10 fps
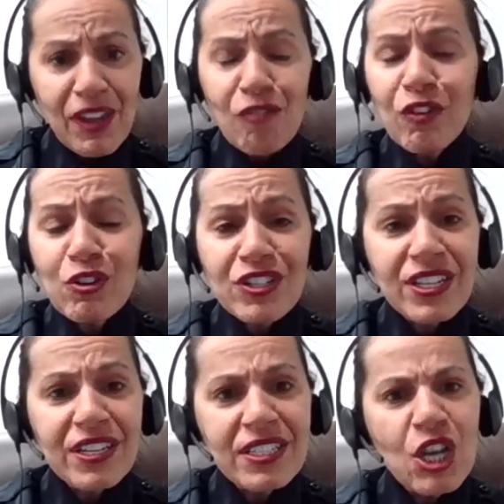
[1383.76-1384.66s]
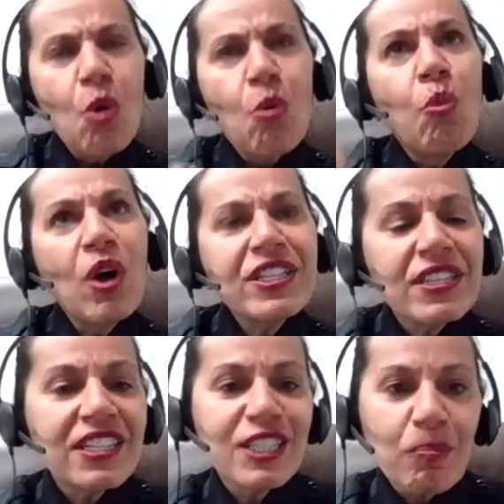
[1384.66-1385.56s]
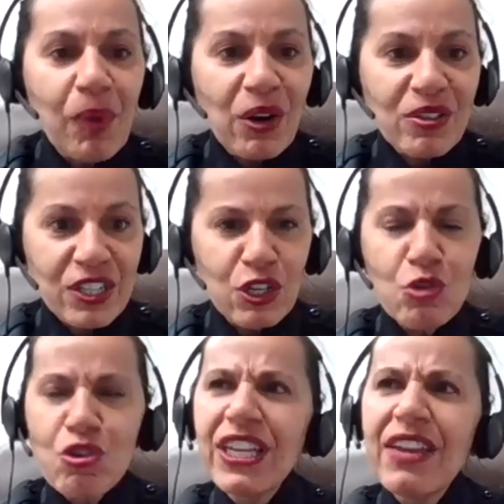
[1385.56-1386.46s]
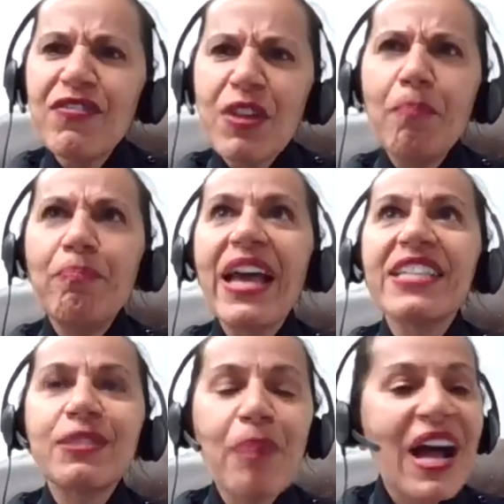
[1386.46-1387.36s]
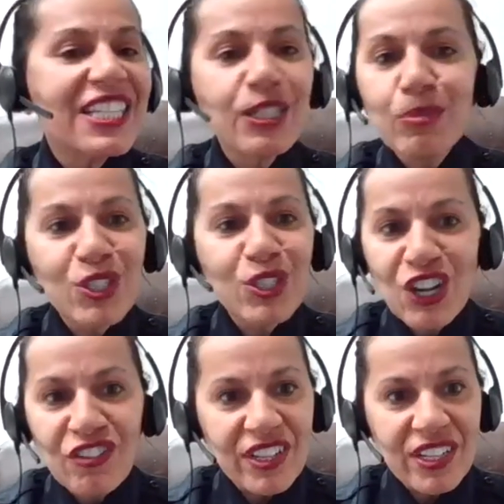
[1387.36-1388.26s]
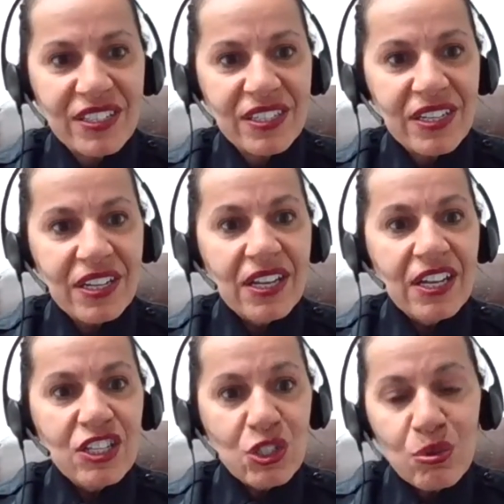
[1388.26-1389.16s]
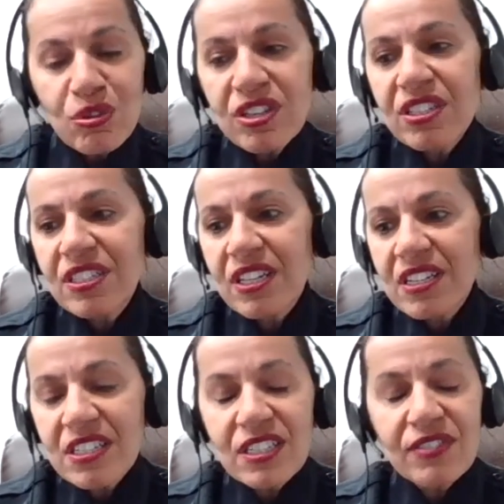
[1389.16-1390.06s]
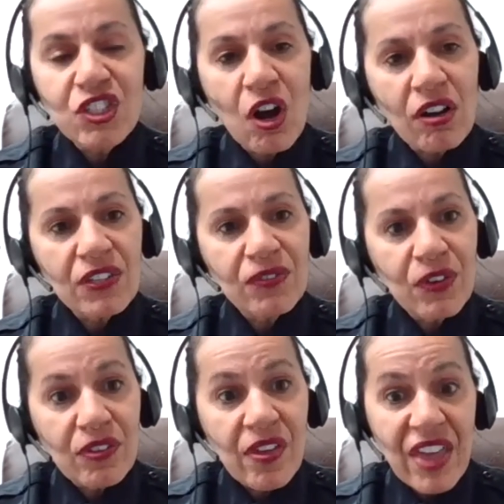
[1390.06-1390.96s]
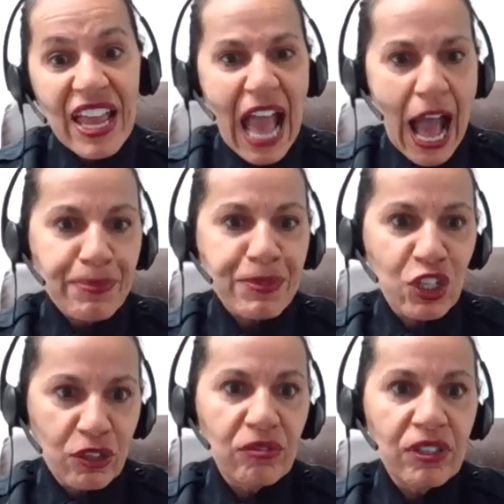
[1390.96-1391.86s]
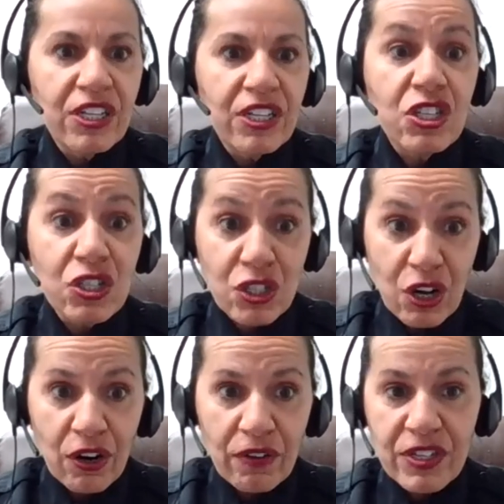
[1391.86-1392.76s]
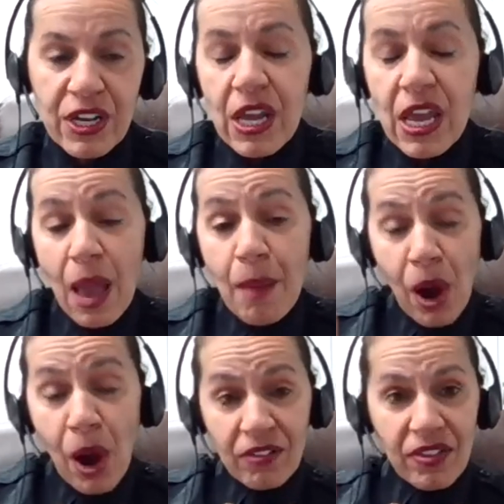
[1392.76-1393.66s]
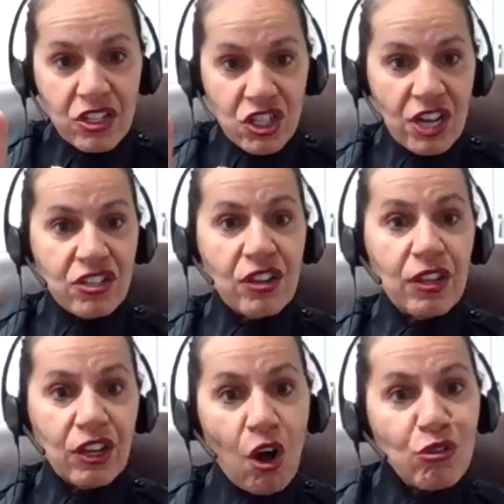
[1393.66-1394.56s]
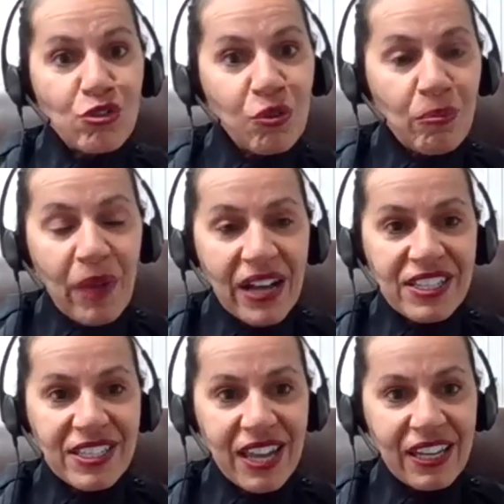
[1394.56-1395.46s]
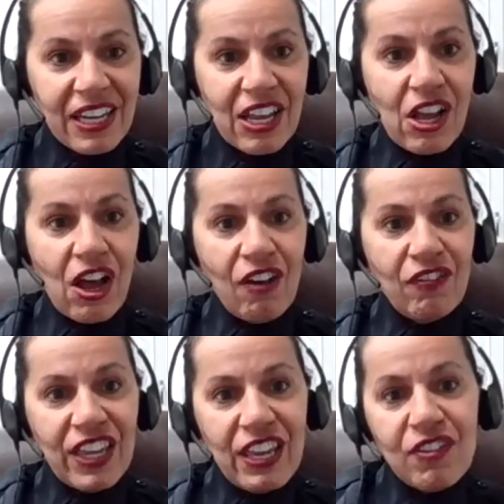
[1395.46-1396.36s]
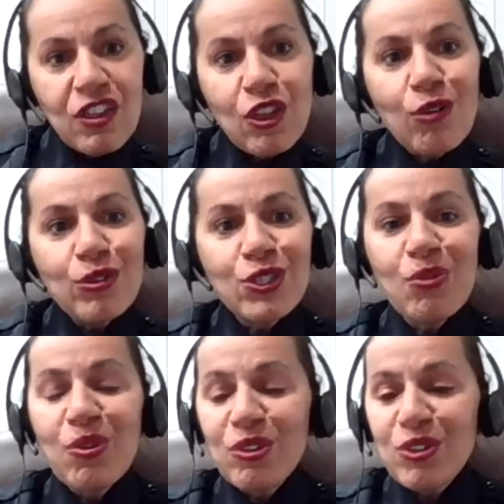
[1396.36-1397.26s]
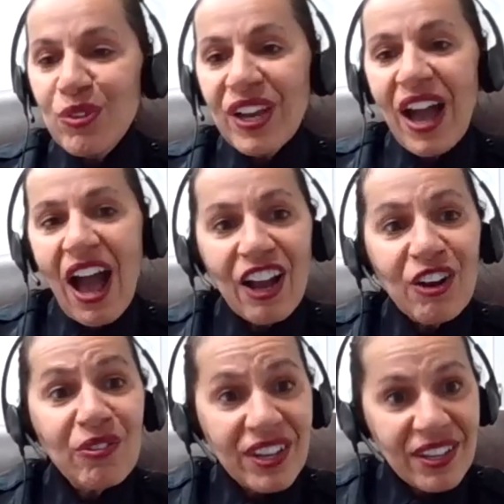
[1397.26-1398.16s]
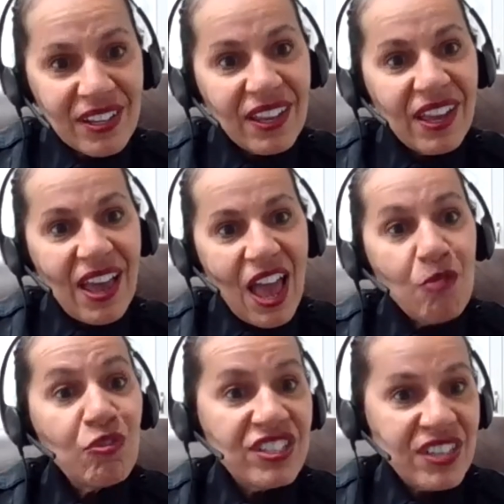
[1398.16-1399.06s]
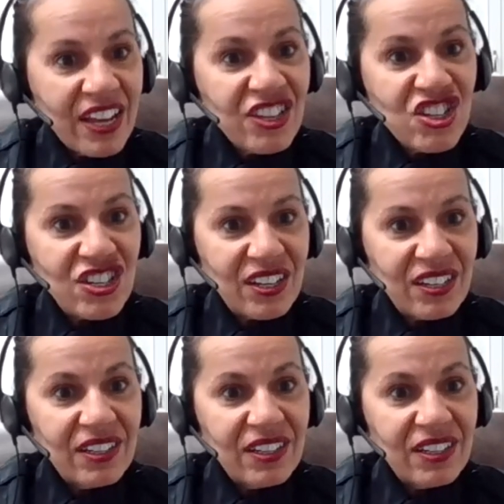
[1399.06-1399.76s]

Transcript: versus, was this the person who could give the best possible service to the citizens of Charlottesville that they absolutely deserved? And part of it is changing the cultural mindset of even those who are doing hiring and retention,